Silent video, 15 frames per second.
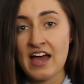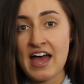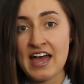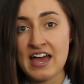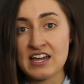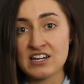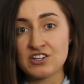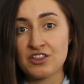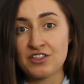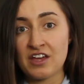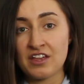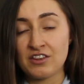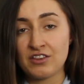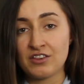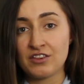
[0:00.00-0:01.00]
and
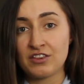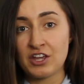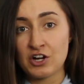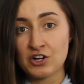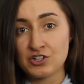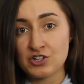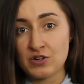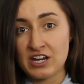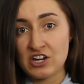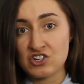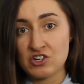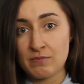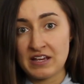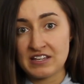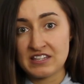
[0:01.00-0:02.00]
that their
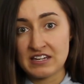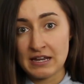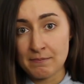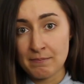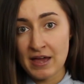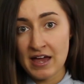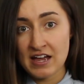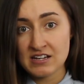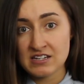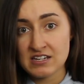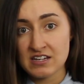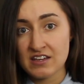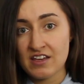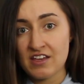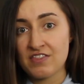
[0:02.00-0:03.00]
donation makes an
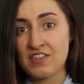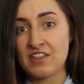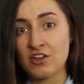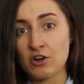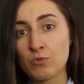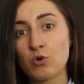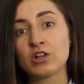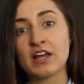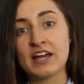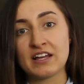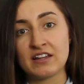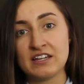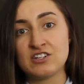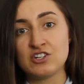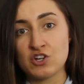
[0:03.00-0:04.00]
impact, then they're more
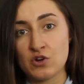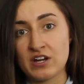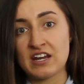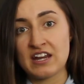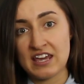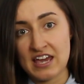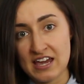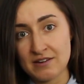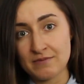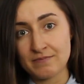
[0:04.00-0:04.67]
likely to donate again.